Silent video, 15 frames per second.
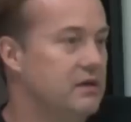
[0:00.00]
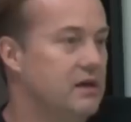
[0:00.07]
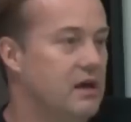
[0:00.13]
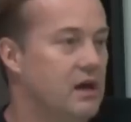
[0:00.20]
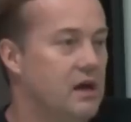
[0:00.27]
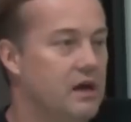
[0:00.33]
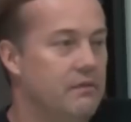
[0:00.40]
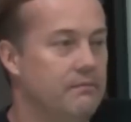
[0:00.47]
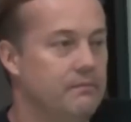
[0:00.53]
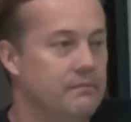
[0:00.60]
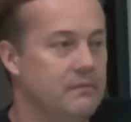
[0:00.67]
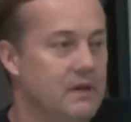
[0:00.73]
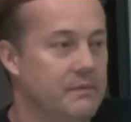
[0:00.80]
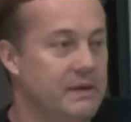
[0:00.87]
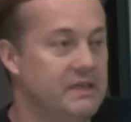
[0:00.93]
Um,
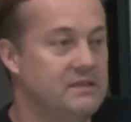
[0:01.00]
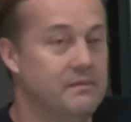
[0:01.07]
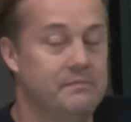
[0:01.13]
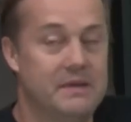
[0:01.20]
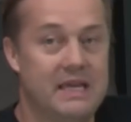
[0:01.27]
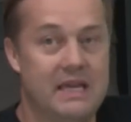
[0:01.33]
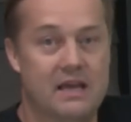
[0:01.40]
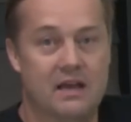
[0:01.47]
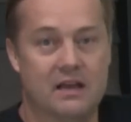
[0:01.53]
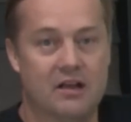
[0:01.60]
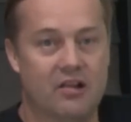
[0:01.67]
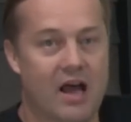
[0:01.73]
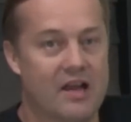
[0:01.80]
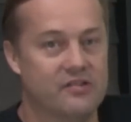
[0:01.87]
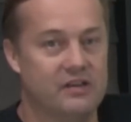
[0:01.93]
I mean, to be a
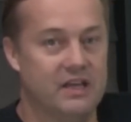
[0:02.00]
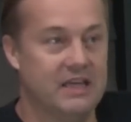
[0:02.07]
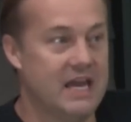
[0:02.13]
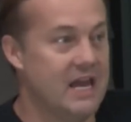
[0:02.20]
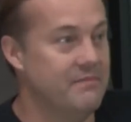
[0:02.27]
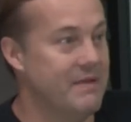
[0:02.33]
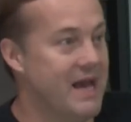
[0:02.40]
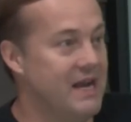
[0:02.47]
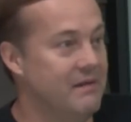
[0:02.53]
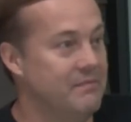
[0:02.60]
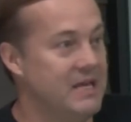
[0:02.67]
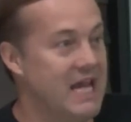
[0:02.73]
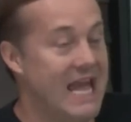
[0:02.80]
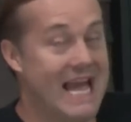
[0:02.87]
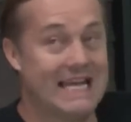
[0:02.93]
closeted gay man and
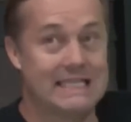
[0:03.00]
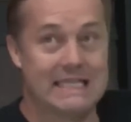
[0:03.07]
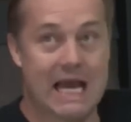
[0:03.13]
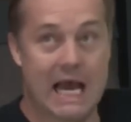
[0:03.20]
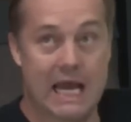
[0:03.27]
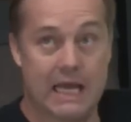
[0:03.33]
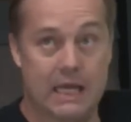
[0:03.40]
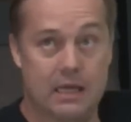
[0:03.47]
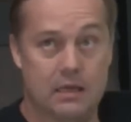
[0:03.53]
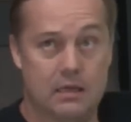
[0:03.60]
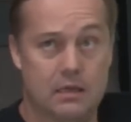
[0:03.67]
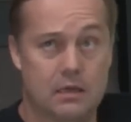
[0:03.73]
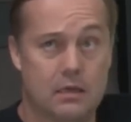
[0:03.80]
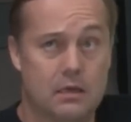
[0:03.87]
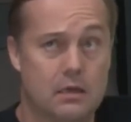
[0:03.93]
be anti
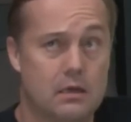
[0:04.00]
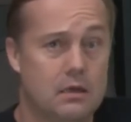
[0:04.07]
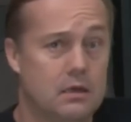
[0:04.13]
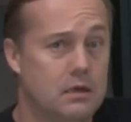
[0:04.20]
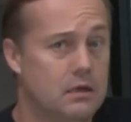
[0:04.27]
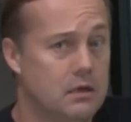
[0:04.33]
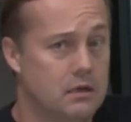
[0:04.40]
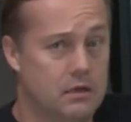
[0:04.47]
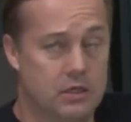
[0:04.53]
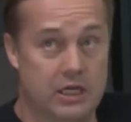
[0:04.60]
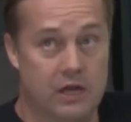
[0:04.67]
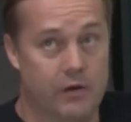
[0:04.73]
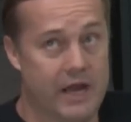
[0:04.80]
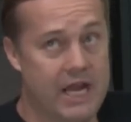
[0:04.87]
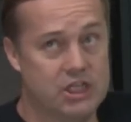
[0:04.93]
you
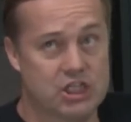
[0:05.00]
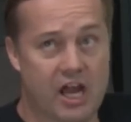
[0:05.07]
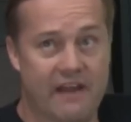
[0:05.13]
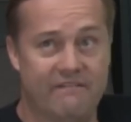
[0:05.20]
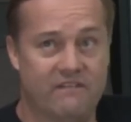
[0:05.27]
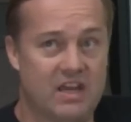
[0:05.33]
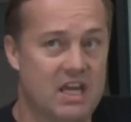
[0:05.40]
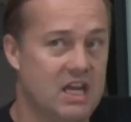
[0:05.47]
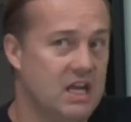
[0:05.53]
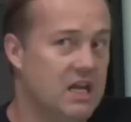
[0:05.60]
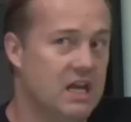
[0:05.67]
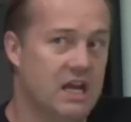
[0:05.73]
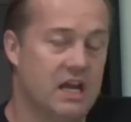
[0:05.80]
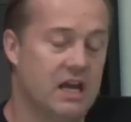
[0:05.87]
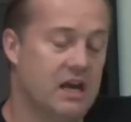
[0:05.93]
know,
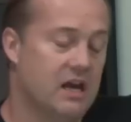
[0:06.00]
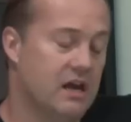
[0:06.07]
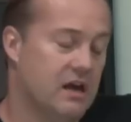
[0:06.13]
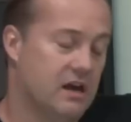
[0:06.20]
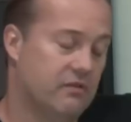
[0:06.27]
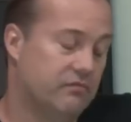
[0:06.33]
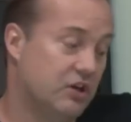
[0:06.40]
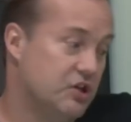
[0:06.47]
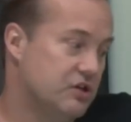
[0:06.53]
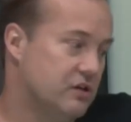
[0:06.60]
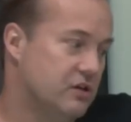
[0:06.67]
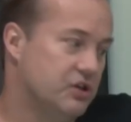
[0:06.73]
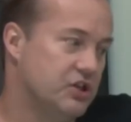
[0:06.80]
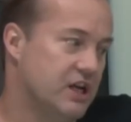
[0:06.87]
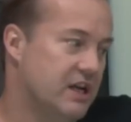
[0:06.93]
HIV uh,
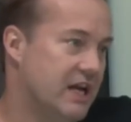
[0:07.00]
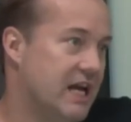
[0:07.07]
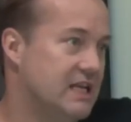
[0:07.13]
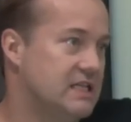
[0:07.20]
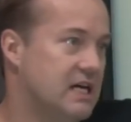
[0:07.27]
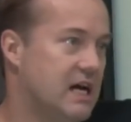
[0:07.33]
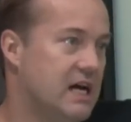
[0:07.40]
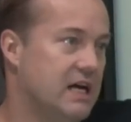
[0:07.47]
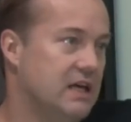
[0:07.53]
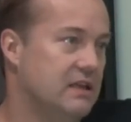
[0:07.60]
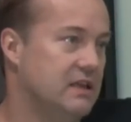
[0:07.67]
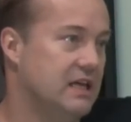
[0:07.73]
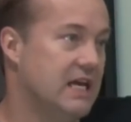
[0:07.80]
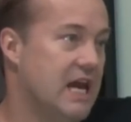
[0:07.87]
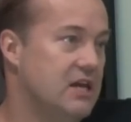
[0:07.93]
research and anti
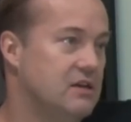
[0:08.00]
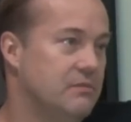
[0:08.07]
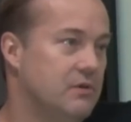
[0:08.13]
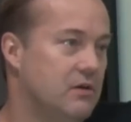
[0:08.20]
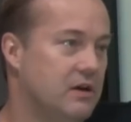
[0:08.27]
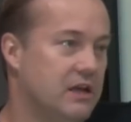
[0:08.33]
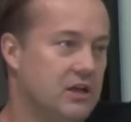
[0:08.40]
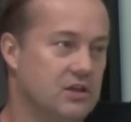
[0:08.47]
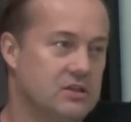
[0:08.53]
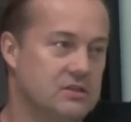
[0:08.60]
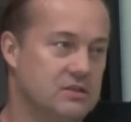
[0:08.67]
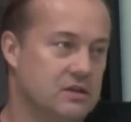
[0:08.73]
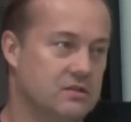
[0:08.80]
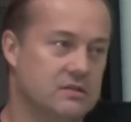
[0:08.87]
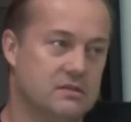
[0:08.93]
the gay community is
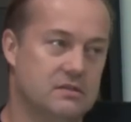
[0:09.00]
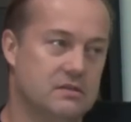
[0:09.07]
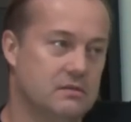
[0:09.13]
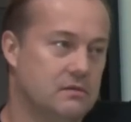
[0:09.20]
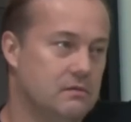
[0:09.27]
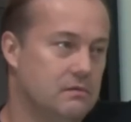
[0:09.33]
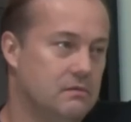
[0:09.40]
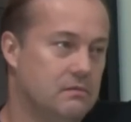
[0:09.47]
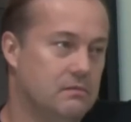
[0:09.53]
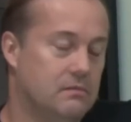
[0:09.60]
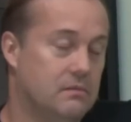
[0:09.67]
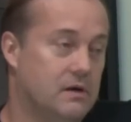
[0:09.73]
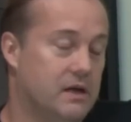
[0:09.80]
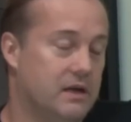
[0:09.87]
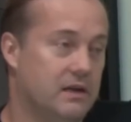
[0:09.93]
just
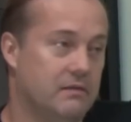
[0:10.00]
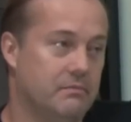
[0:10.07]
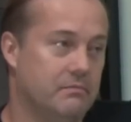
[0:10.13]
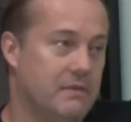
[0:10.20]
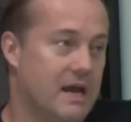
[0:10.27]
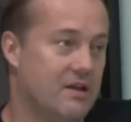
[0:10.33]
what an well, mess.